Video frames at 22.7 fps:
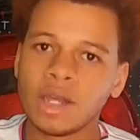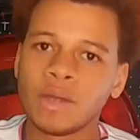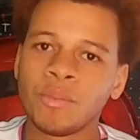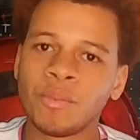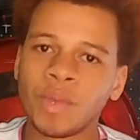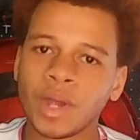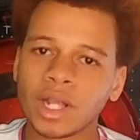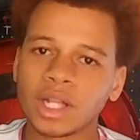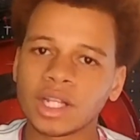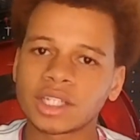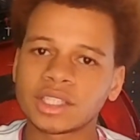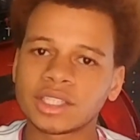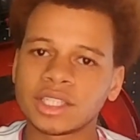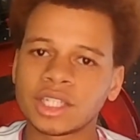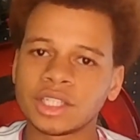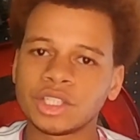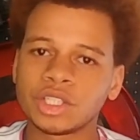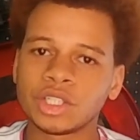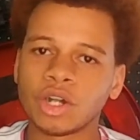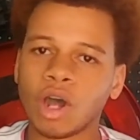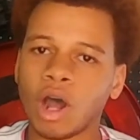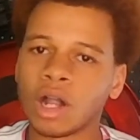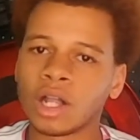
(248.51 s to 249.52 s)
Barrel
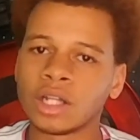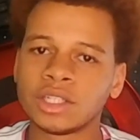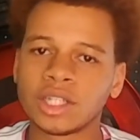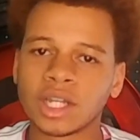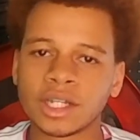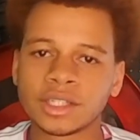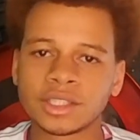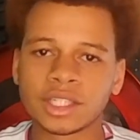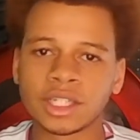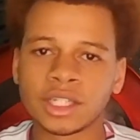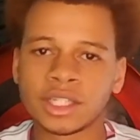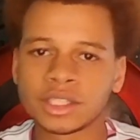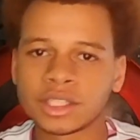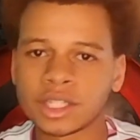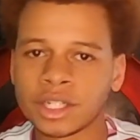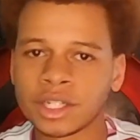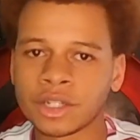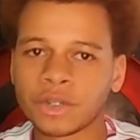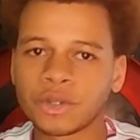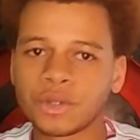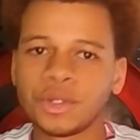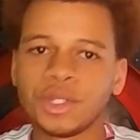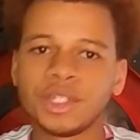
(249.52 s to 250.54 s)
extension, all it does is
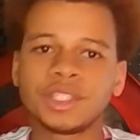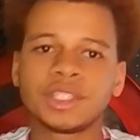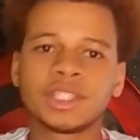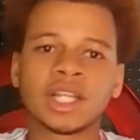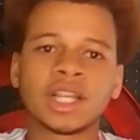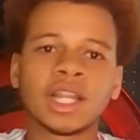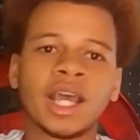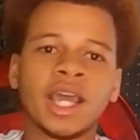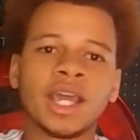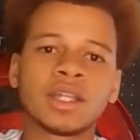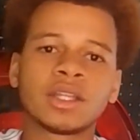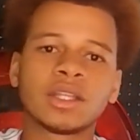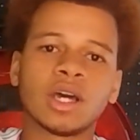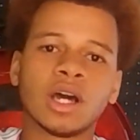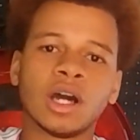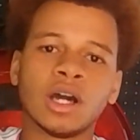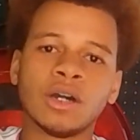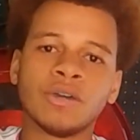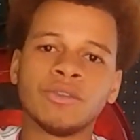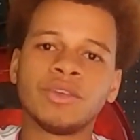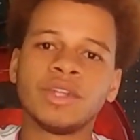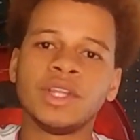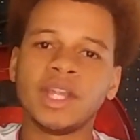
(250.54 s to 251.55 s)
increase the length
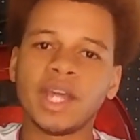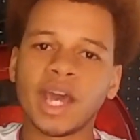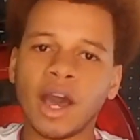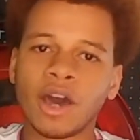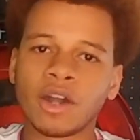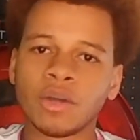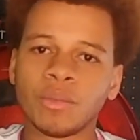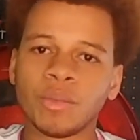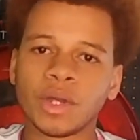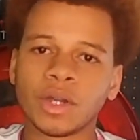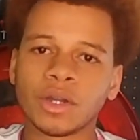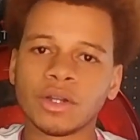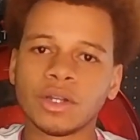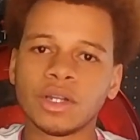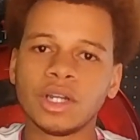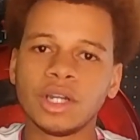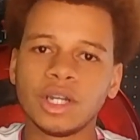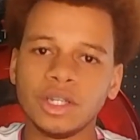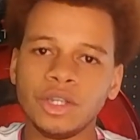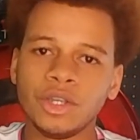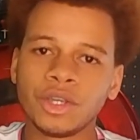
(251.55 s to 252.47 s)
of the outer barrel.